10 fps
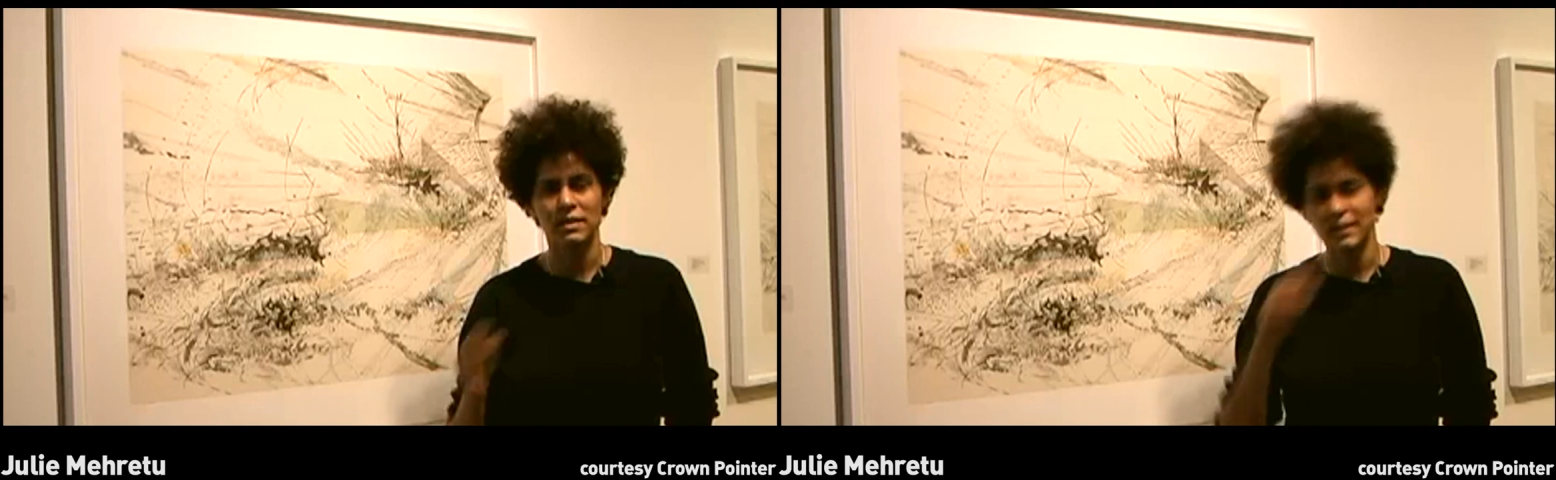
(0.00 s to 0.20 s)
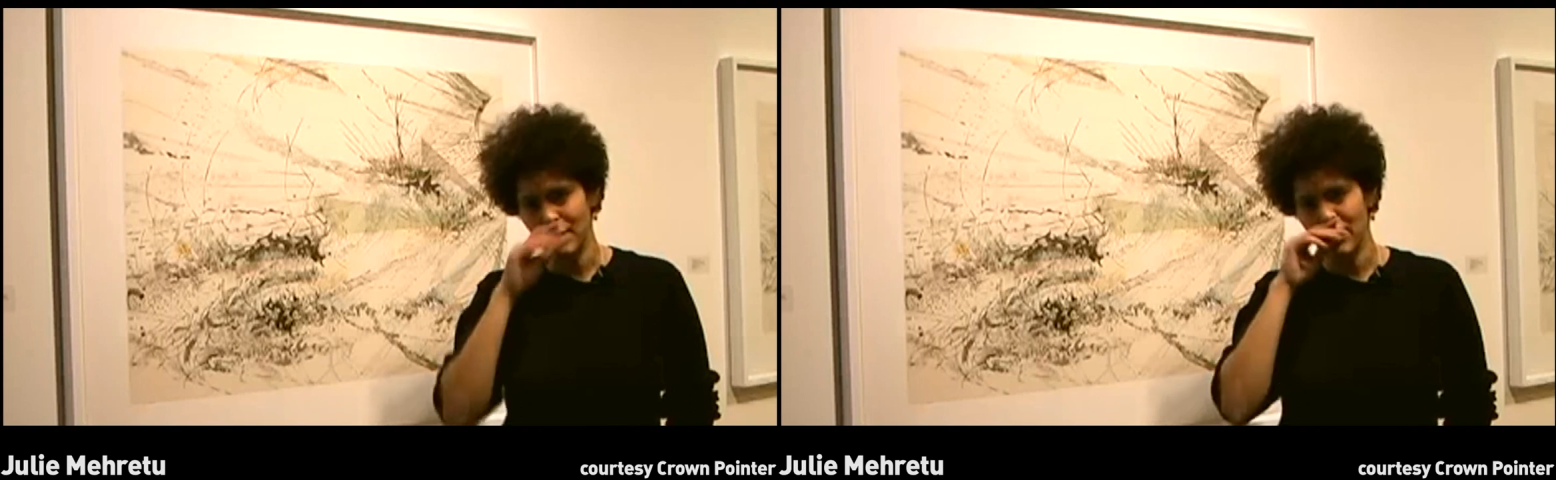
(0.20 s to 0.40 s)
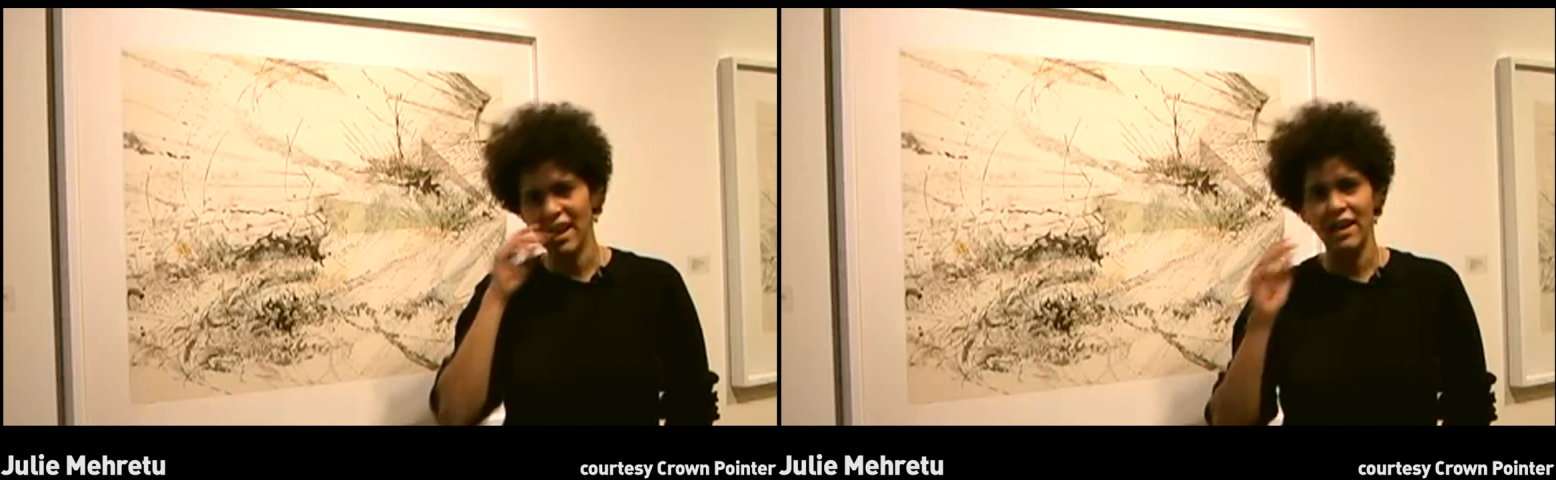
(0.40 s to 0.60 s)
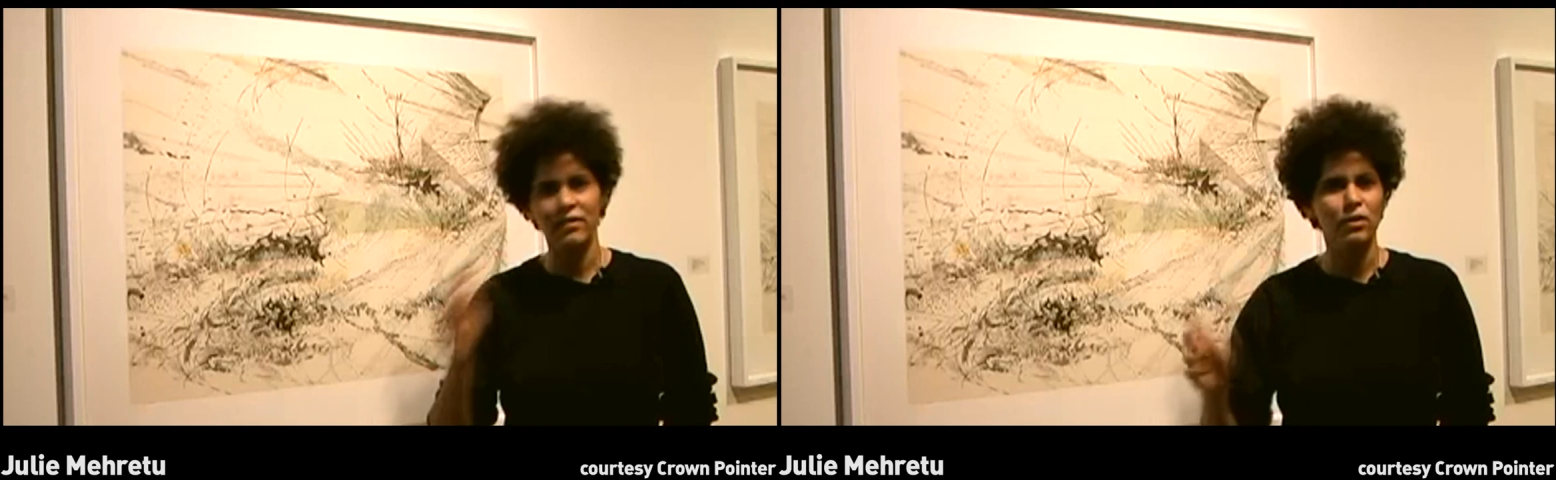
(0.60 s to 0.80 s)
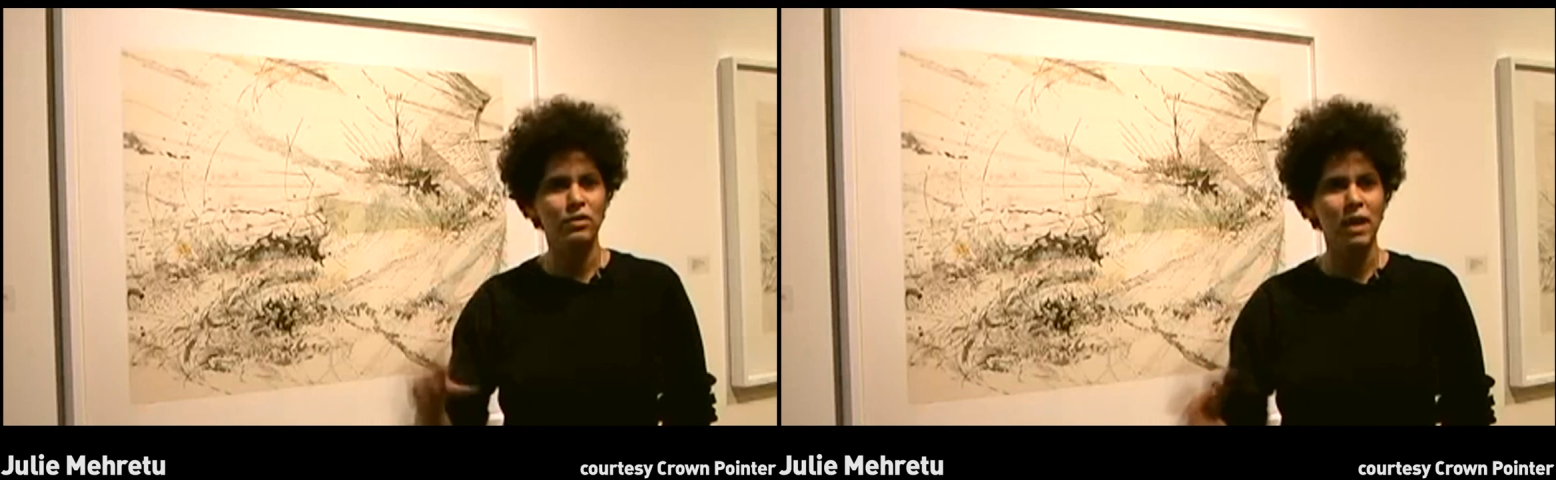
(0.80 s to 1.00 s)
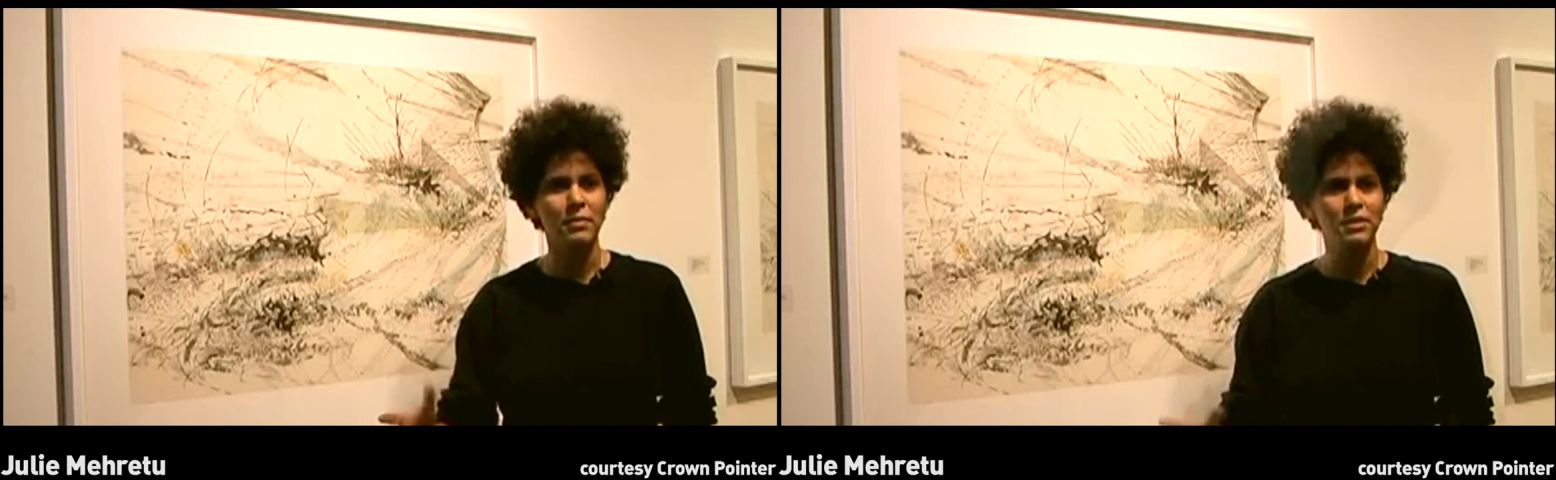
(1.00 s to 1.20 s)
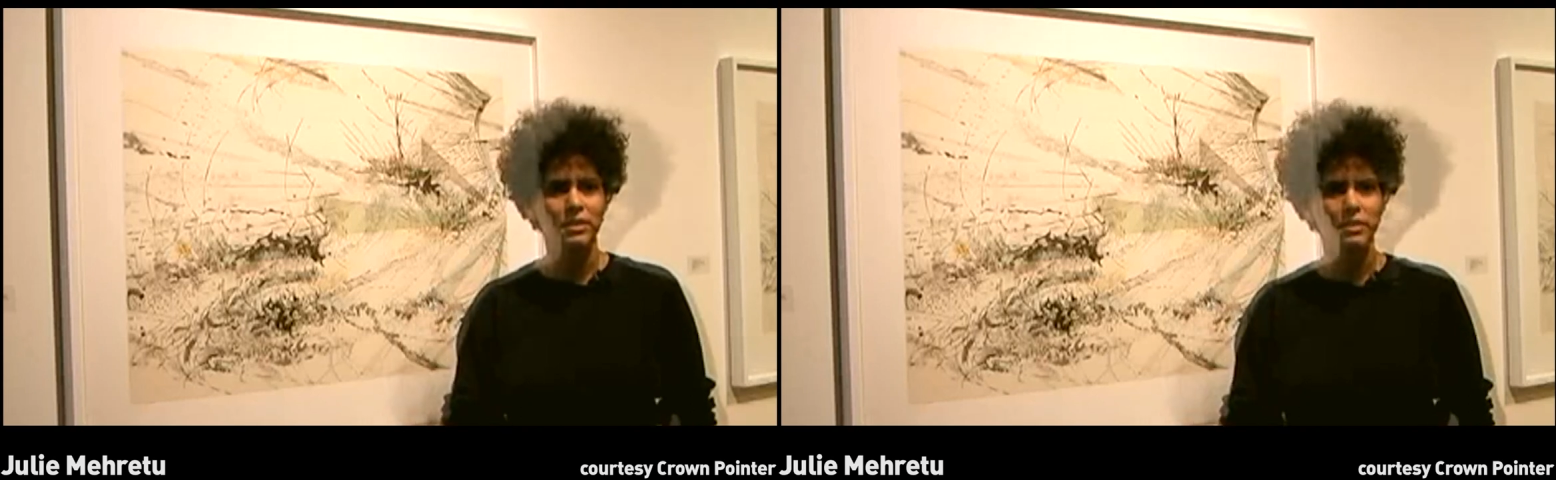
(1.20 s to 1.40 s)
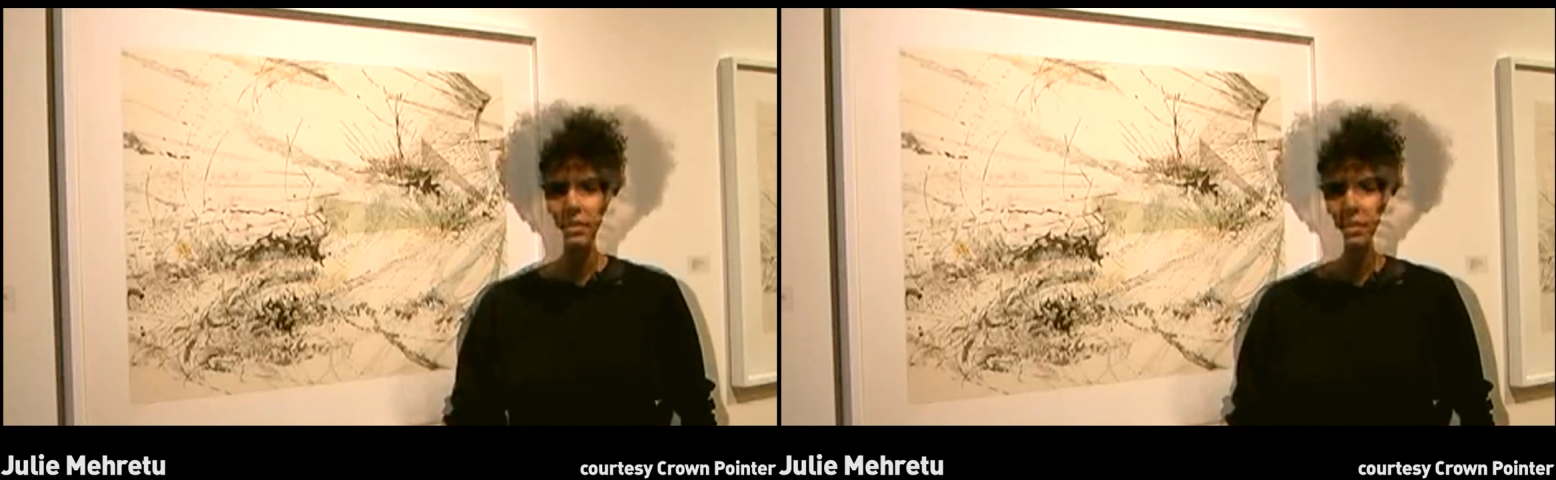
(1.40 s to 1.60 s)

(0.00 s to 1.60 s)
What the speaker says: you don't have those options.